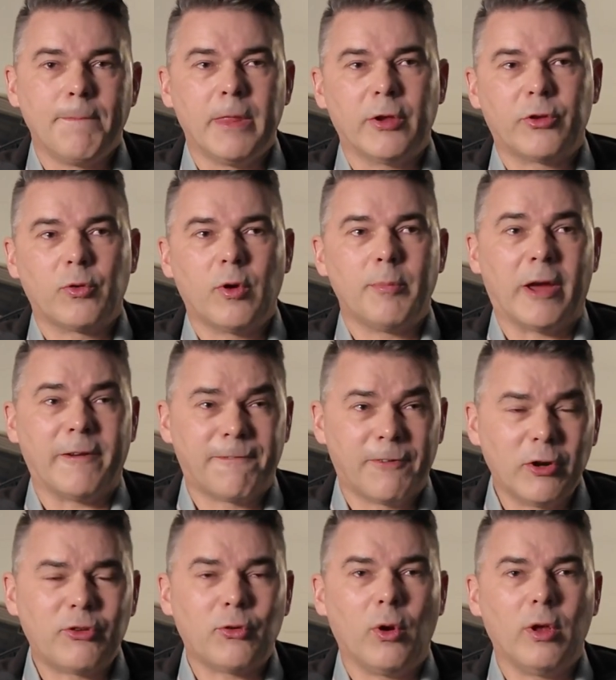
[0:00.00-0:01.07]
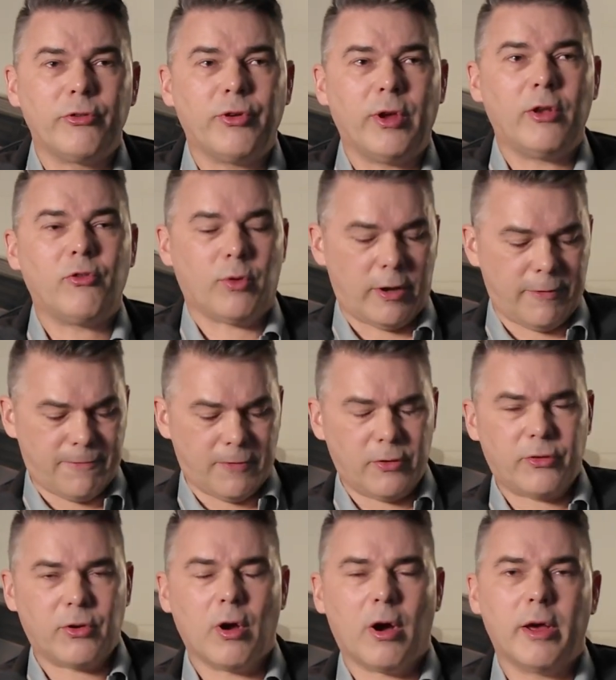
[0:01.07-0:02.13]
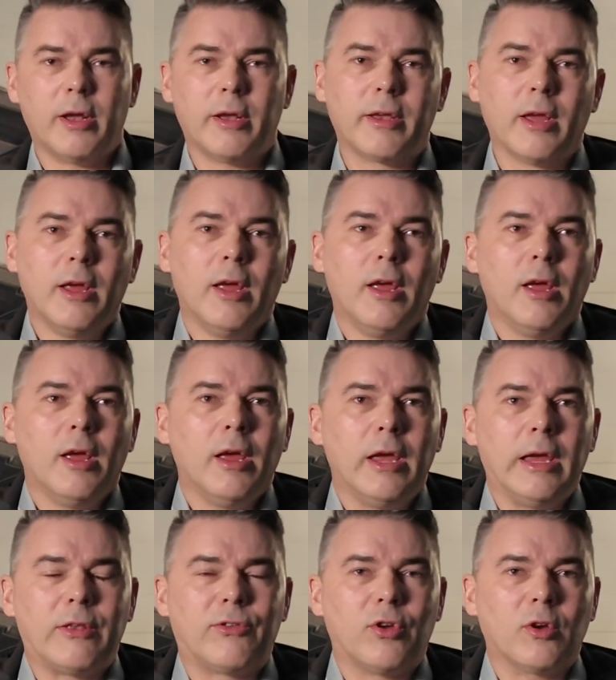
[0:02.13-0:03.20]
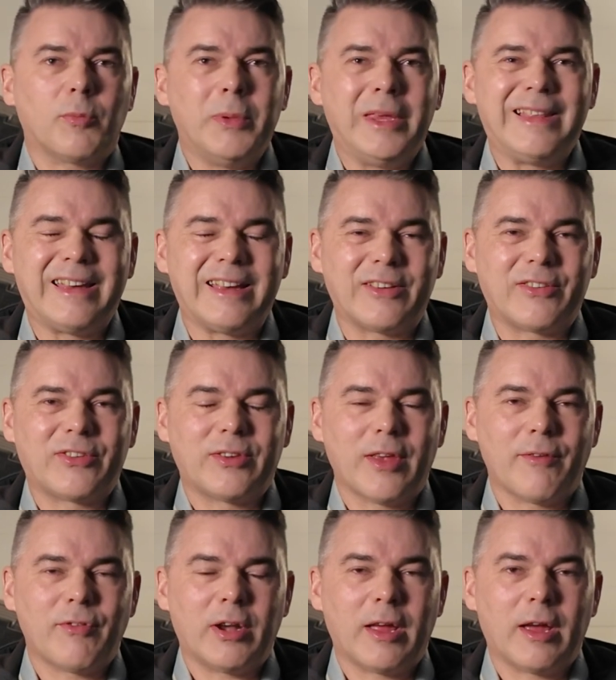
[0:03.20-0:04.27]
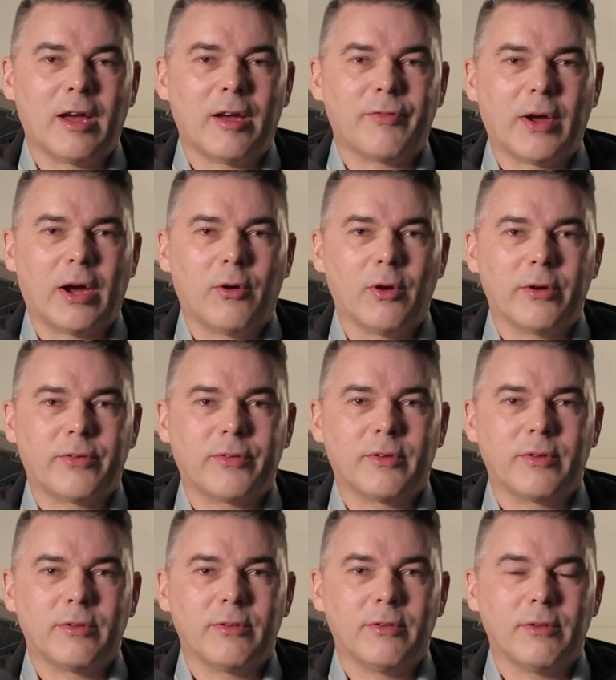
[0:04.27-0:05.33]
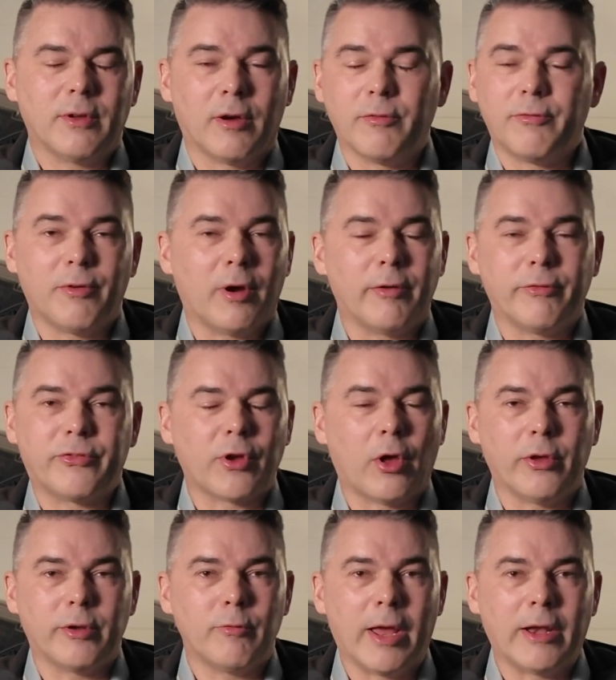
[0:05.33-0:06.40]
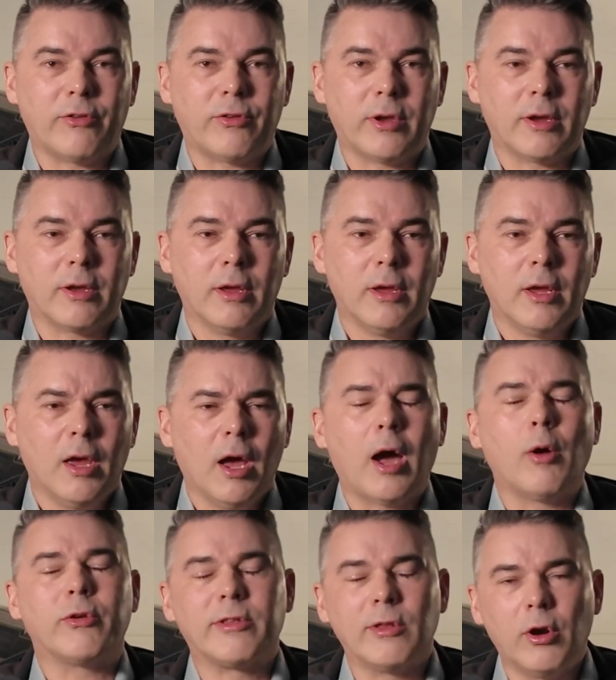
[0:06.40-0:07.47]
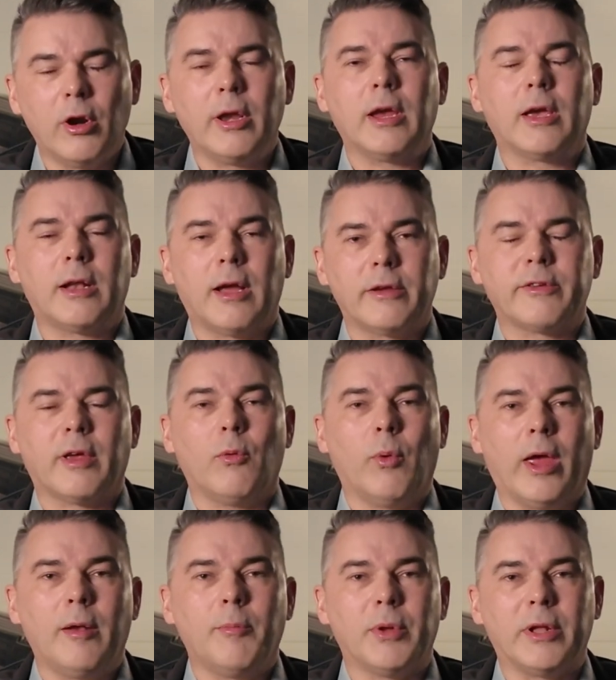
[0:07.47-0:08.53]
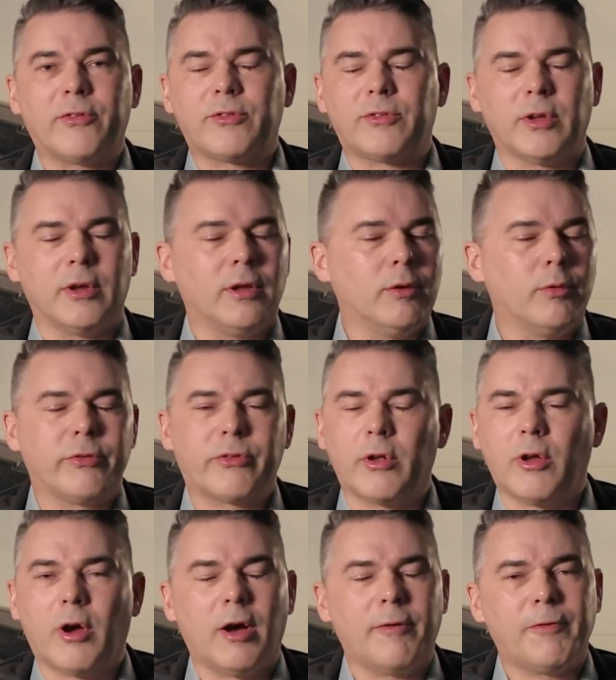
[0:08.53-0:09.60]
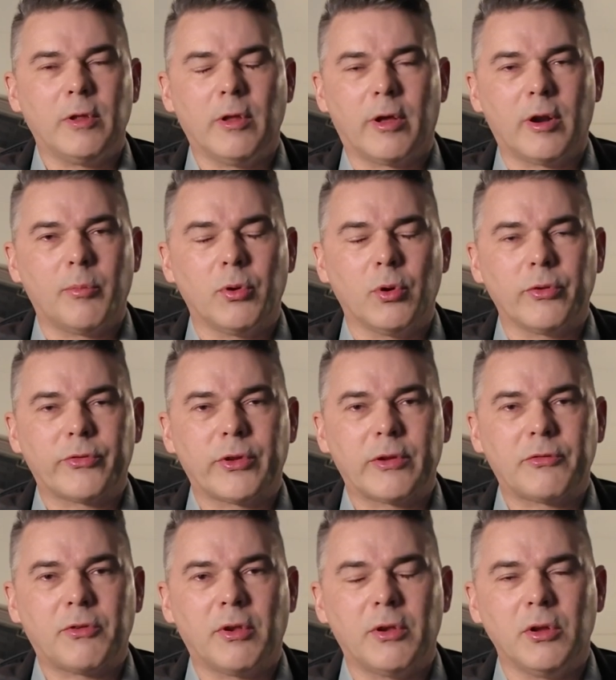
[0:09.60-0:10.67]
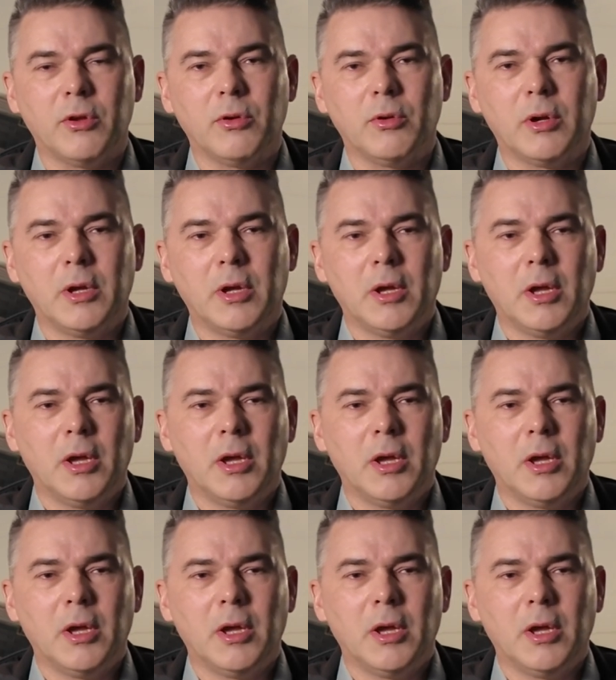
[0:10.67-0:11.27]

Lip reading: This one, my first oil change when I first got it, it took me like 7.5 hours of solid wrenching. I was learning it as I went, but still, it was an awful lot of process to do.